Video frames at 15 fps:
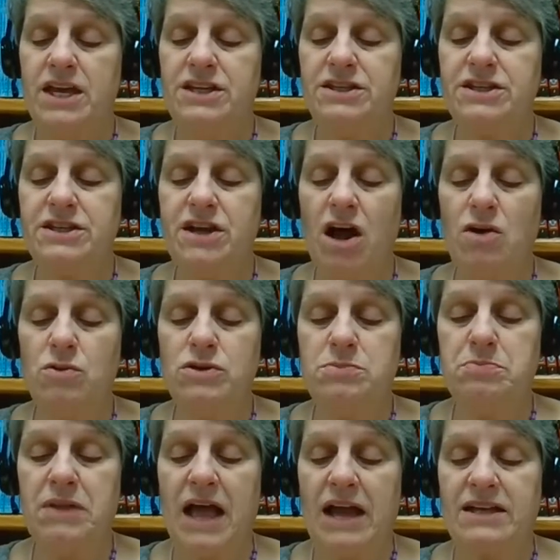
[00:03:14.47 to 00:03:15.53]
His stock was
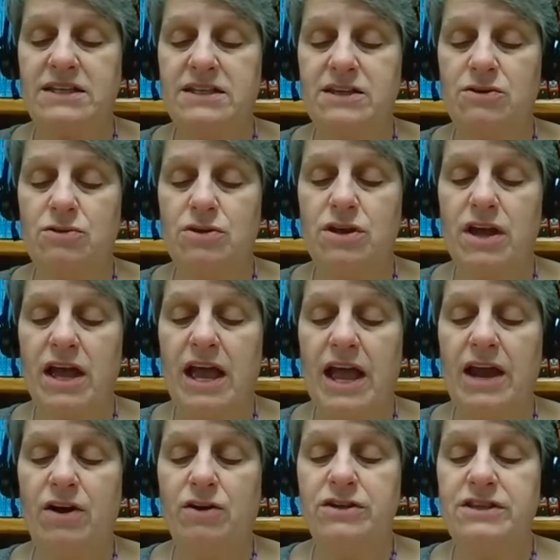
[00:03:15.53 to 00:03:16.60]
black silk,
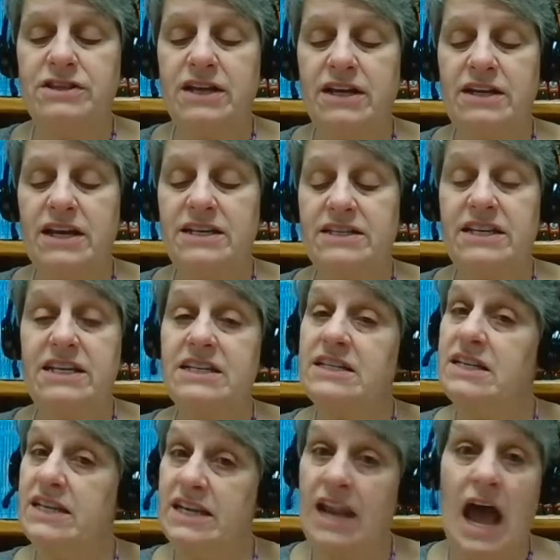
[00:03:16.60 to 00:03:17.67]
and on Sundays he
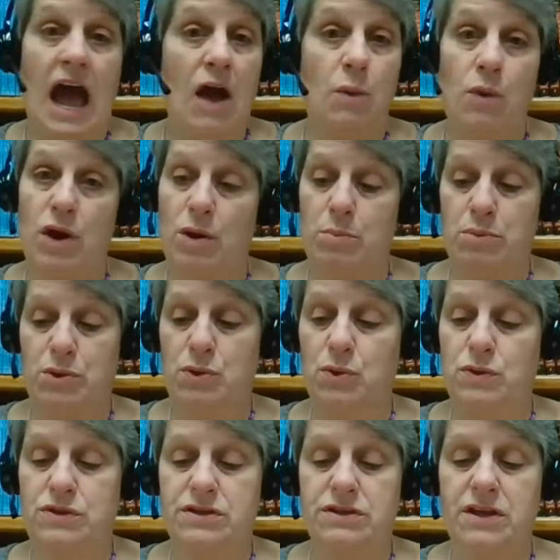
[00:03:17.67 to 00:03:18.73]
did not wear
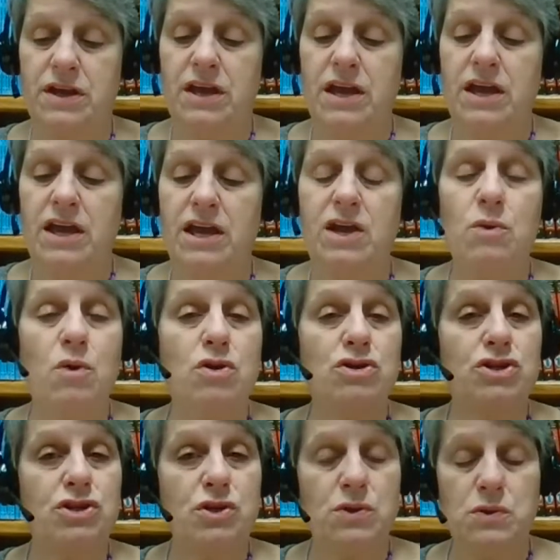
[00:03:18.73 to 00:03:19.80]
boots. He wore
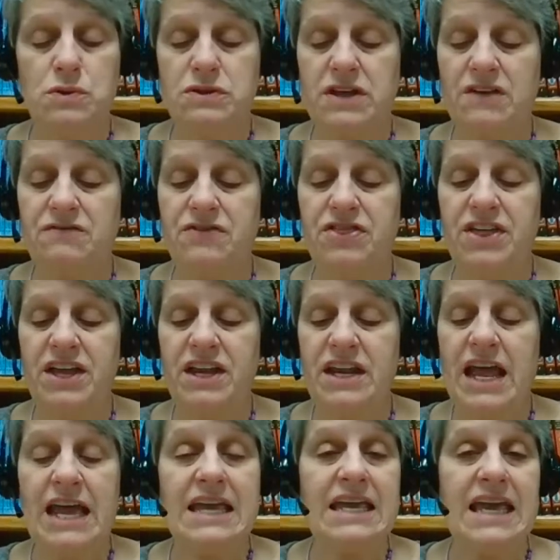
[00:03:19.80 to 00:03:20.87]
shoes of
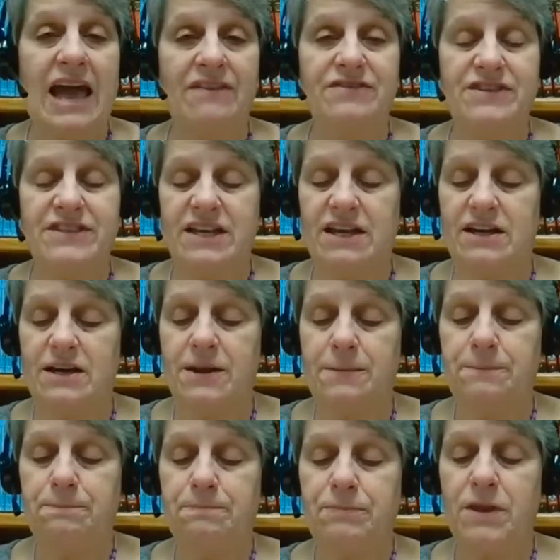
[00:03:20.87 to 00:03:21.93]
thin calfskin.
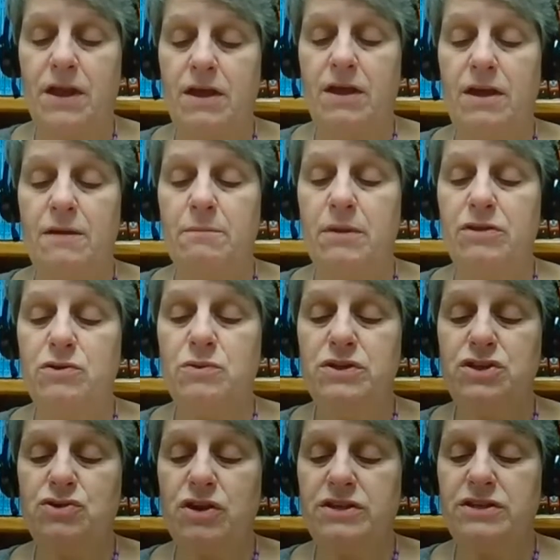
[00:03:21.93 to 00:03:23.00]
Mother
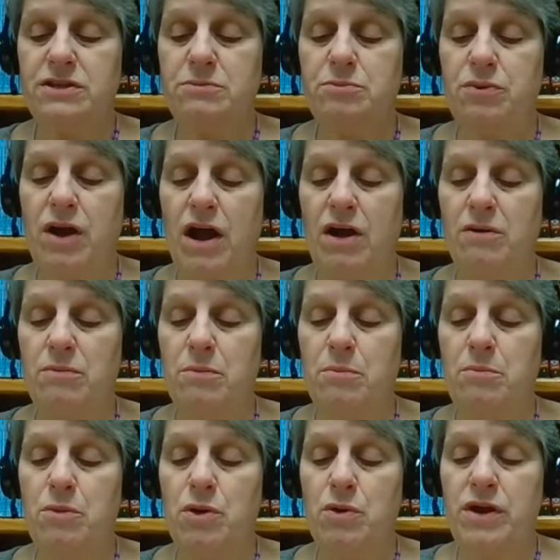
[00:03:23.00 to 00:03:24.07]
was dressed in brown
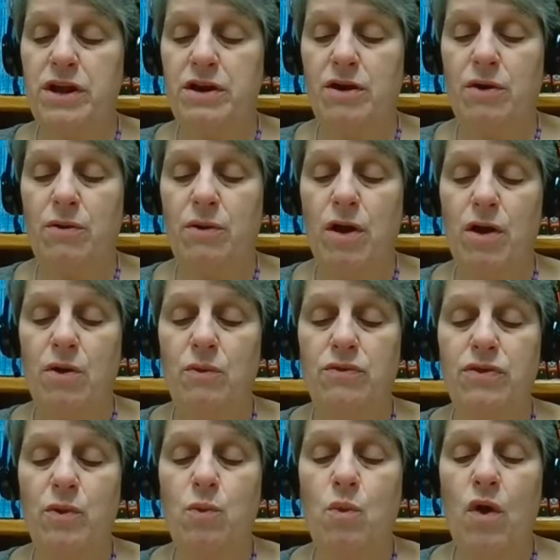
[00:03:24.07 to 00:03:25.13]
merino
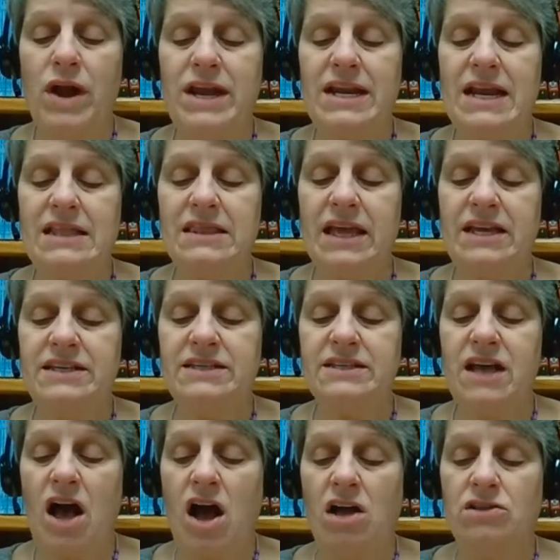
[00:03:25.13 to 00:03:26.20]
with a white lace
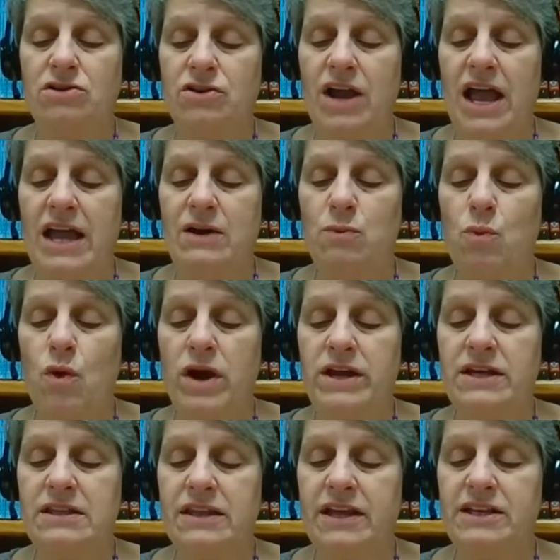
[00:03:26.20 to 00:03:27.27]
collar and
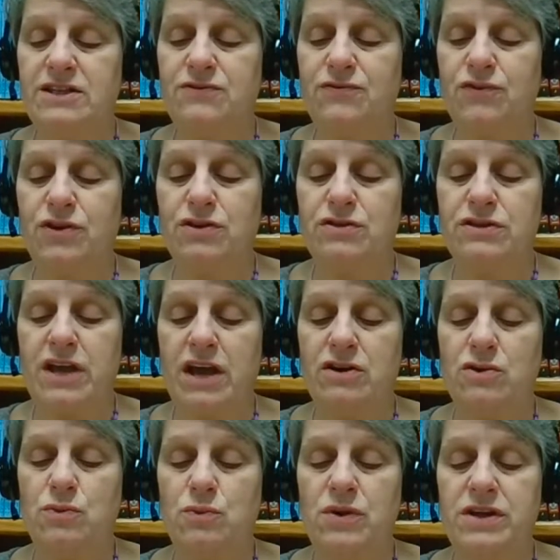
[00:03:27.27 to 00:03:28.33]
white lace frills at
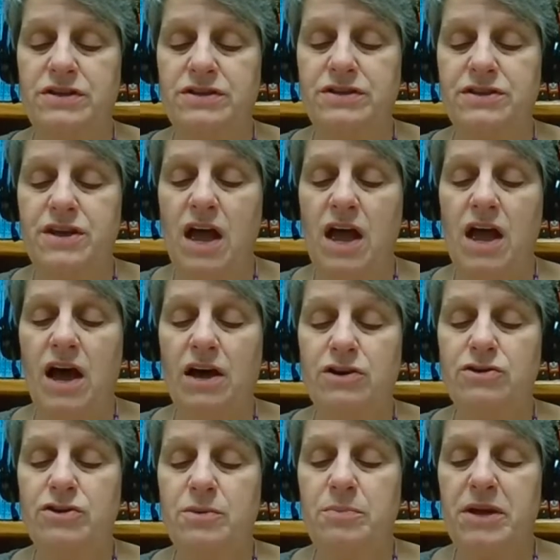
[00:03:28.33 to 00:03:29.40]
her wrists
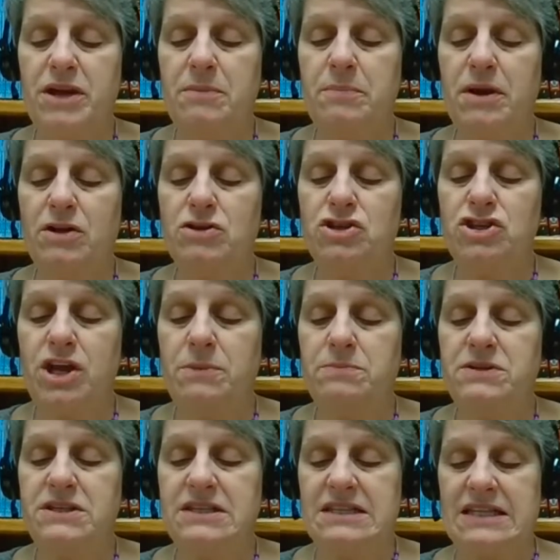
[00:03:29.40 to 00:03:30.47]
under the big bell
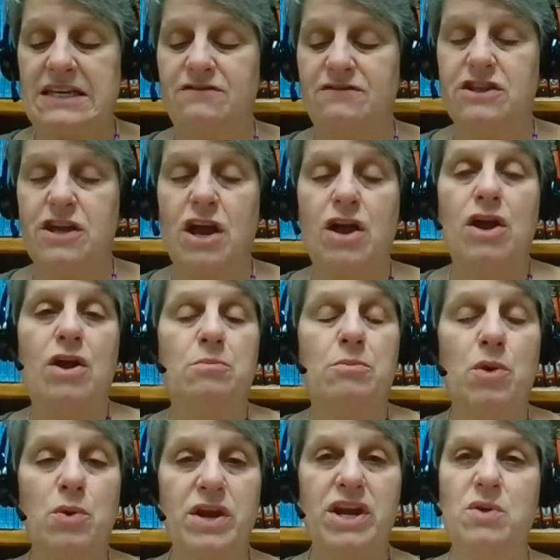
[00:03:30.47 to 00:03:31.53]
shaped sleeves.
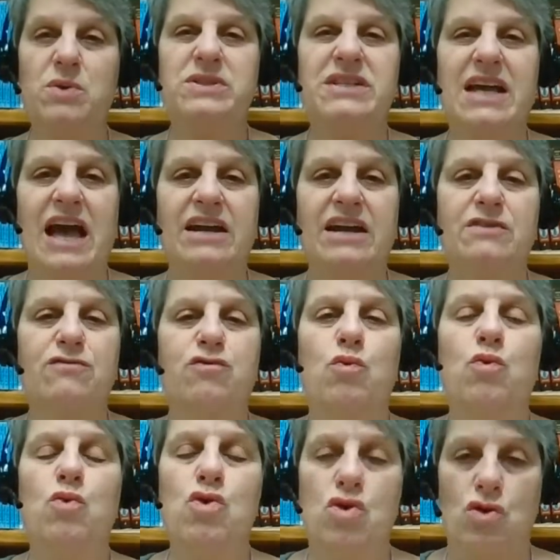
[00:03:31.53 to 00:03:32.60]
Merino is a kind of
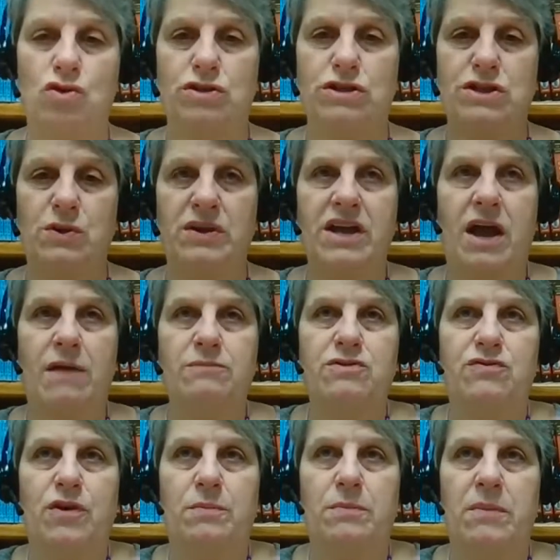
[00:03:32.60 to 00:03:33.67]
wool, so it comes
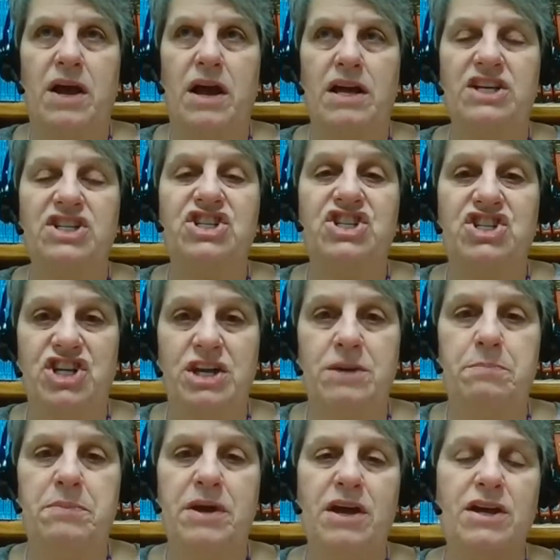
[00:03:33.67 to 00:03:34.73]
from
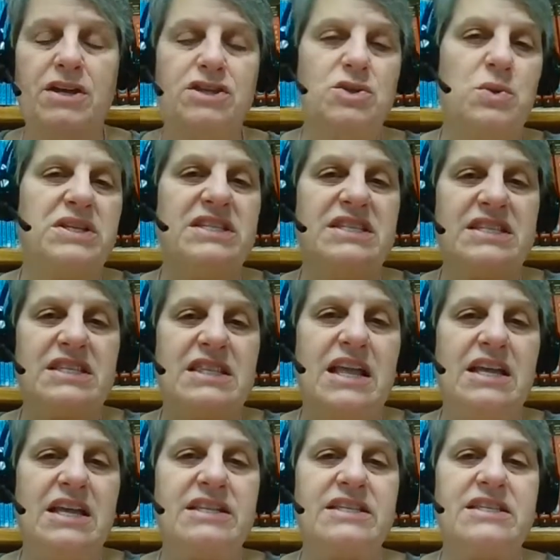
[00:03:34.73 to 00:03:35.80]
sheep, so it's
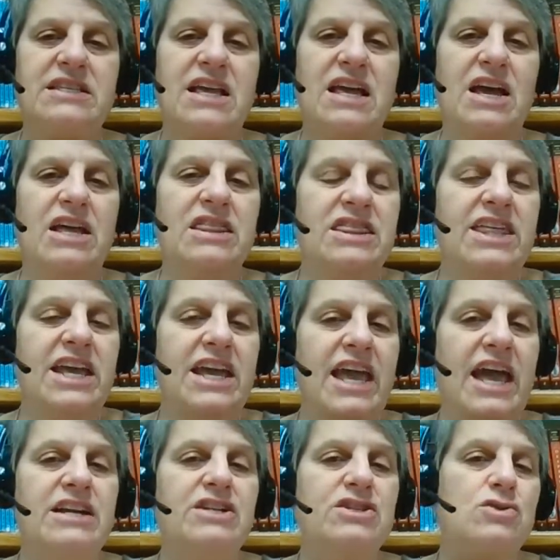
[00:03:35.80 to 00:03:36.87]
it's thick
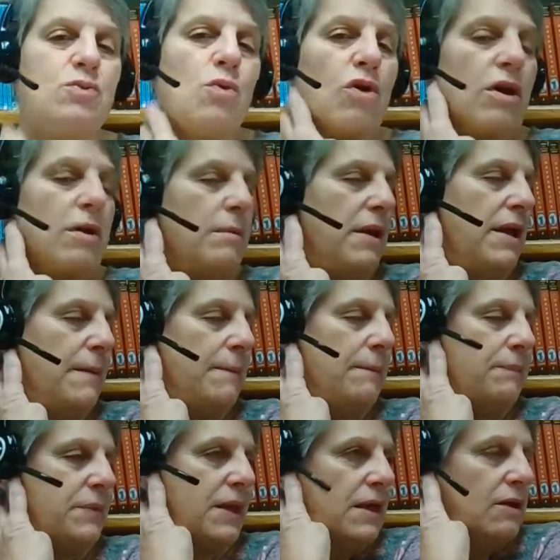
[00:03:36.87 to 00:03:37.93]
and it's warm.
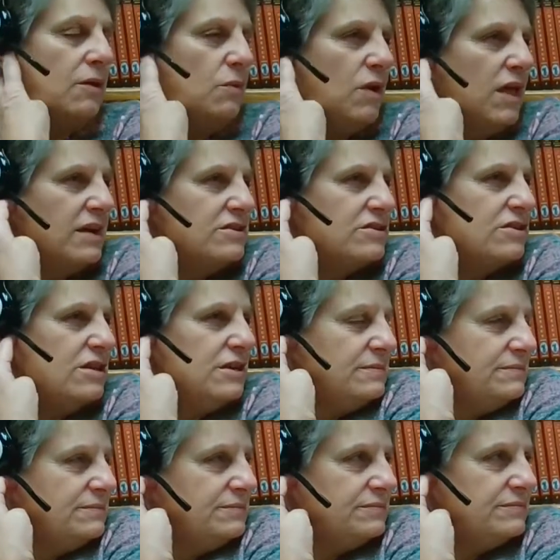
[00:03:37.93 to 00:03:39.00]
Well, actually,